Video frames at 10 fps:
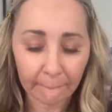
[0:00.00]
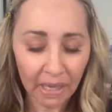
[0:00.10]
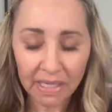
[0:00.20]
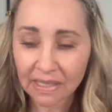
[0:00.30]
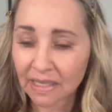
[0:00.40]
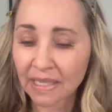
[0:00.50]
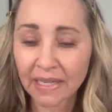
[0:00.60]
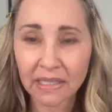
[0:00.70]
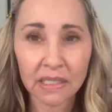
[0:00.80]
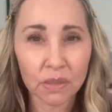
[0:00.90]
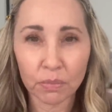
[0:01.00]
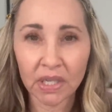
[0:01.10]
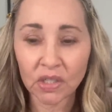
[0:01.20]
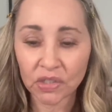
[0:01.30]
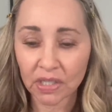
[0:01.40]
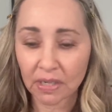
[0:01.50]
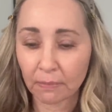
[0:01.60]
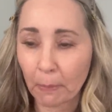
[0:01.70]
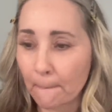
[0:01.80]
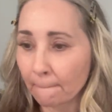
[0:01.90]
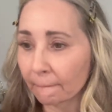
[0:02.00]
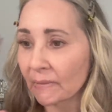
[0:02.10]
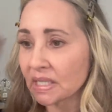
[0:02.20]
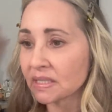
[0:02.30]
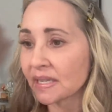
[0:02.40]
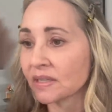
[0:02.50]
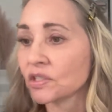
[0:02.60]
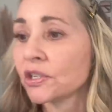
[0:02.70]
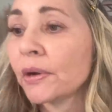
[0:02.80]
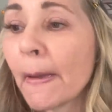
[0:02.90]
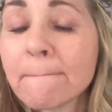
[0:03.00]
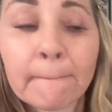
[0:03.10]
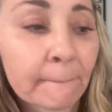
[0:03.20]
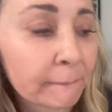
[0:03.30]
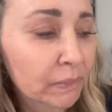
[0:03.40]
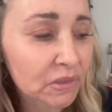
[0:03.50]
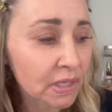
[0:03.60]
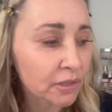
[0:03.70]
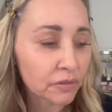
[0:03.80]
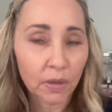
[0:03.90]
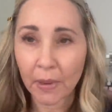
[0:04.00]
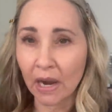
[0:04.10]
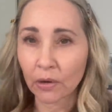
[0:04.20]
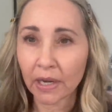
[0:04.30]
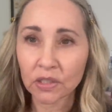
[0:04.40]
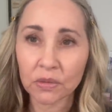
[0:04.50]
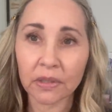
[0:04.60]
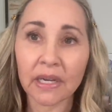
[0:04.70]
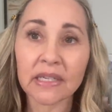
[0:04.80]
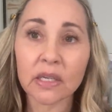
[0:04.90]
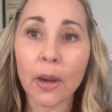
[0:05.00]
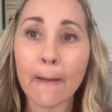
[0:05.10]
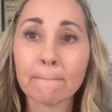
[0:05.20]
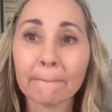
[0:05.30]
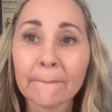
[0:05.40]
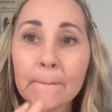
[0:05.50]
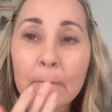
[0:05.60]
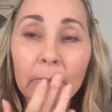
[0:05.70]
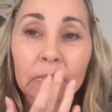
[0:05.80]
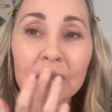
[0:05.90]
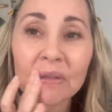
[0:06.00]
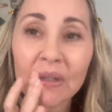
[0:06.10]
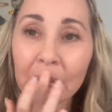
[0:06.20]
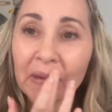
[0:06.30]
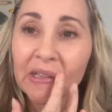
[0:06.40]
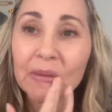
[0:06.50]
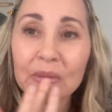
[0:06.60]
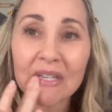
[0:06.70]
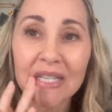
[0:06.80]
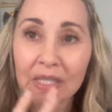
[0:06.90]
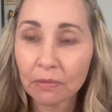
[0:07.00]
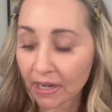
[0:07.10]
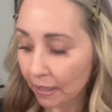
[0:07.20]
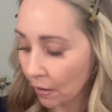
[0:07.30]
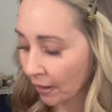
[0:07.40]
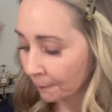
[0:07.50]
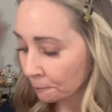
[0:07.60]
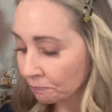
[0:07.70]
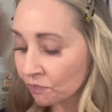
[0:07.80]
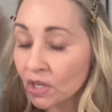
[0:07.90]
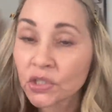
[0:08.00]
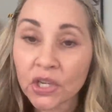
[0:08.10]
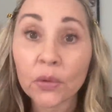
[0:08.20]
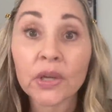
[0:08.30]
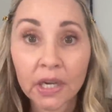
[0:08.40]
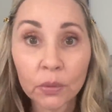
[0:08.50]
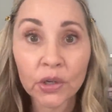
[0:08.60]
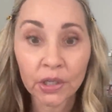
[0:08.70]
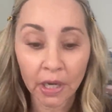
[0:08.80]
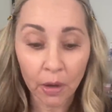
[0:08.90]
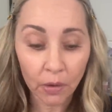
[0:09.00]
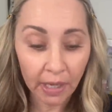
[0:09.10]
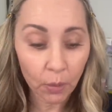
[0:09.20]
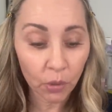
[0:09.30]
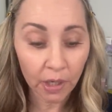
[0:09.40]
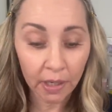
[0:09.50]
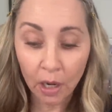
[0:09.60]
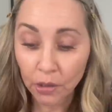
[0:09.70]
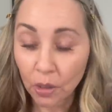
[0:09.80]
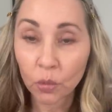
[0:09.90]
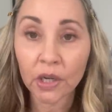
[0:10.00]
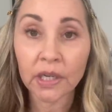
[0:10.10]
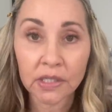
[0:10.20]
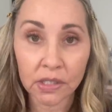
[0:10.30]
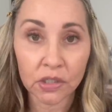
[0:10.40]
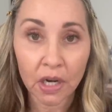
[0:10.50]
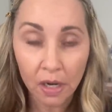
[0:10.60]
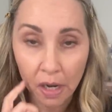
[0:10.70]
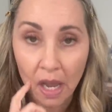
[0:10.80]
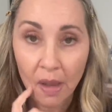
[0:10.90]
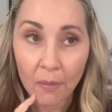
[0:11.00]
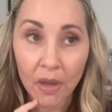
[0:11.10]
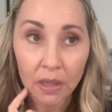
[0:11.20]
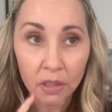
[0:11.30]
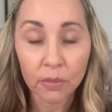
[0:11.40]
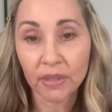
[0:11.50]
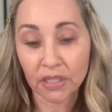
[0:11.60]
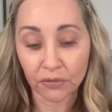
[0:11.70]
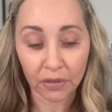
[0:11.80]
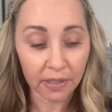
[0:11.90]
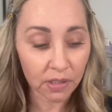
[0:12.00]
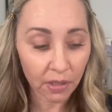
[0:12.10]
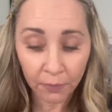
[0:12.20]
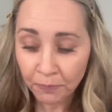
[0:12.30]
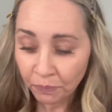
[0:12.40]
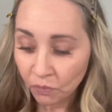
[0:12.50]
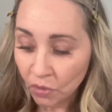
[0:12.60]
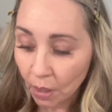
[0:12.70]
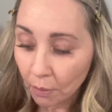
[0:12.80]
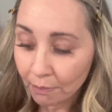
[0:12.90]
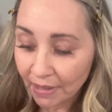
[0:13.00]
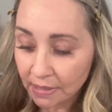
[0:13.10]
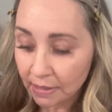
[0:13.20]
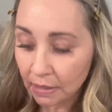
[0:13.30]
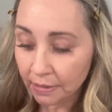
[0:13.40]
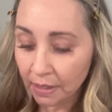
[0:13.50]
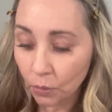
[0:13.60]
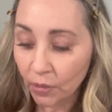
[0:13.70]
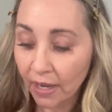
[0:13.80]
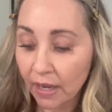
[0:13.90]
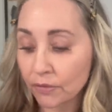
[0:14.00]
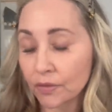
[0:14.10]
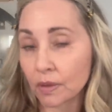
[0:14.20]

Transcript: has the nicest peach scent to it. It's not overpowering. It's really nice. Okay. Just want to get my lips nice and ready. Okay, so here we're gonna go. Okay, we're gonna we're gonna start um, a little bit differently. So basically, we have